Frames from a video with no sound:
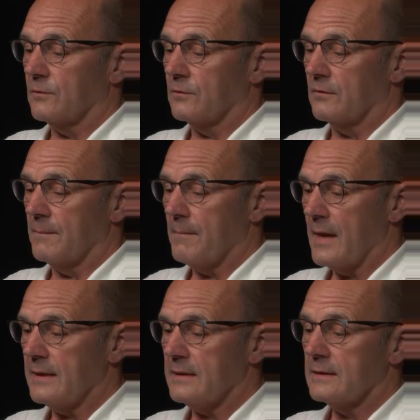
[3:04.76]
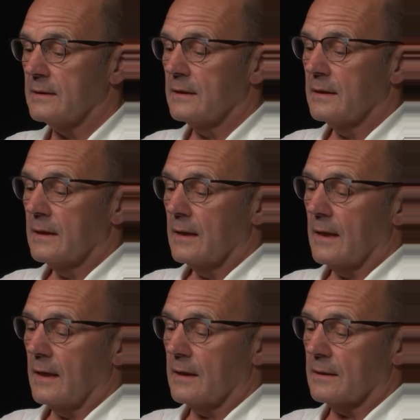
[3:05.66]
there are many
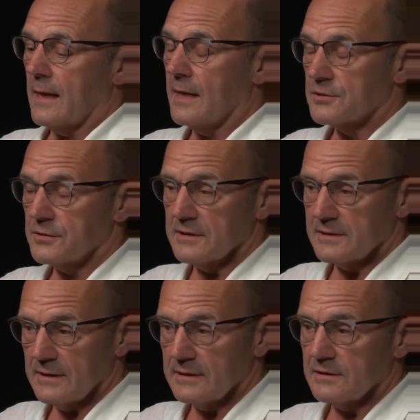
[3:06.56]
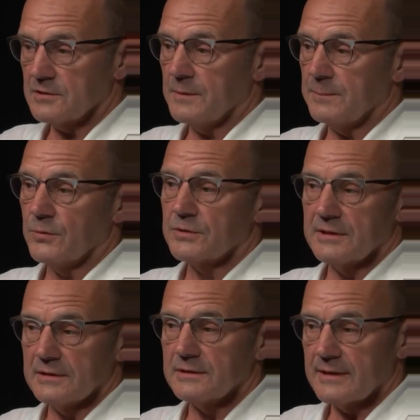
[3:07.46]
entries needed to be pushed
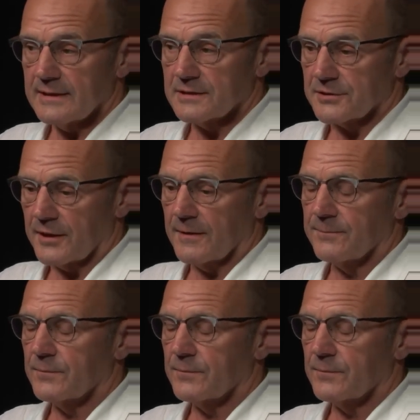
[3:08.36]
into data share.